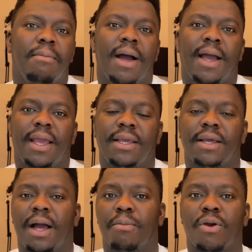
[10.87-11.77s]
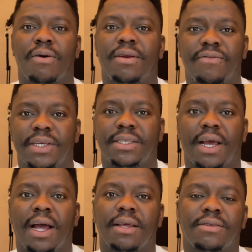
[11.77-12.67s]
my um, current
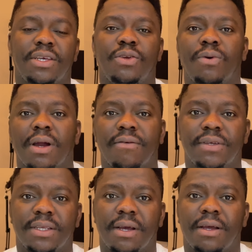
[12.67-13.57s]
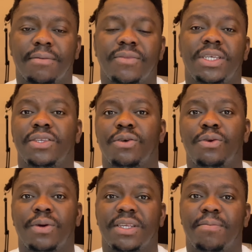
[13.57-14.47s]
visa, skilled worker visa, is going
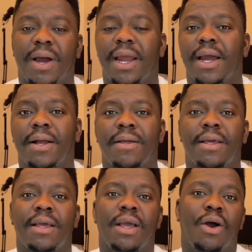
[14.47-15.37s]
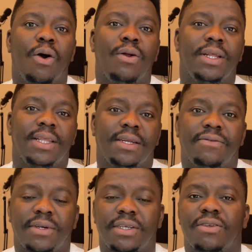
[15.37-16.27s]
to expire on the
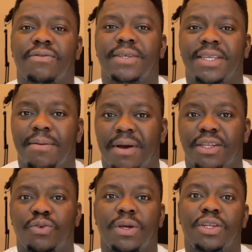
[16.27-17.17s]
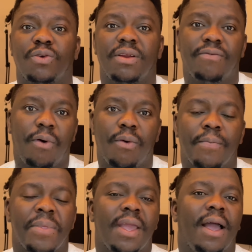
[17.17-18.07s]
31st of December 2024.
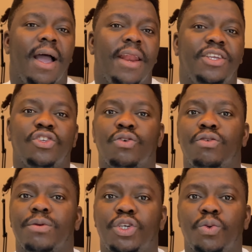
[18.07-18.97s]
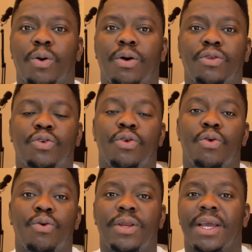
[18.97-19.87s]
And I just want to be sure to
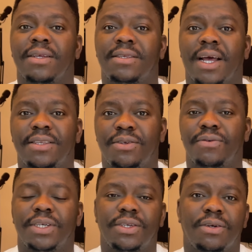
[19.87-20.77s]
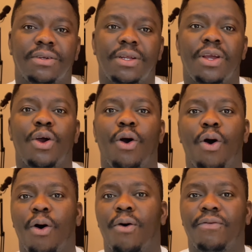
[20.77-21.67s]
know the exact duration
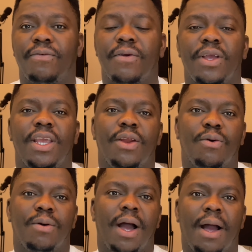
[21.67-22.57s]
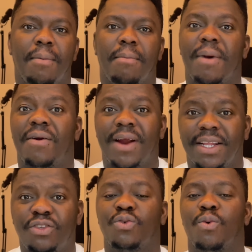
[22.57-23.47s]
of you know um, my
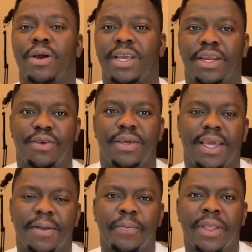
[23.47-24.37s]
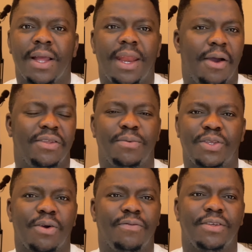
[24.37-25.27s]
right to work in the UK. Now I was a
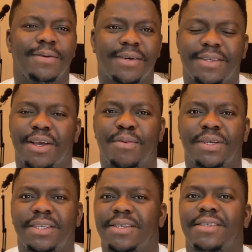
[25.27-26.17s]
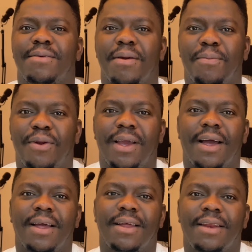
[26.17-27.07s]
bit confused because come on, this is the same
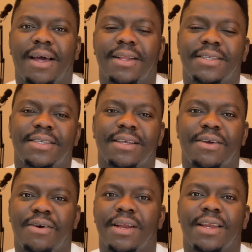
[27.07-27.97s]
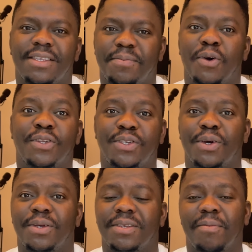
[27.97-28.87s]
employer that currently
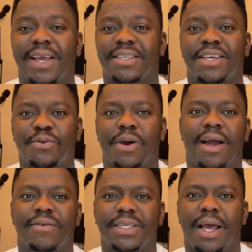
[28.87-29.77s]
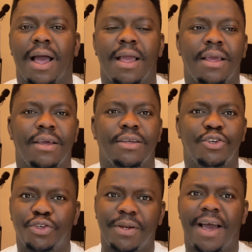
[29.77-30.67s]
sponsors my skilled worker visa,
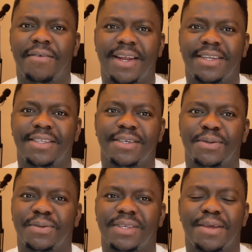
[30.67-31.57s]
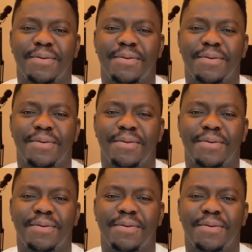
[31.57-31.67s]
you should have that details.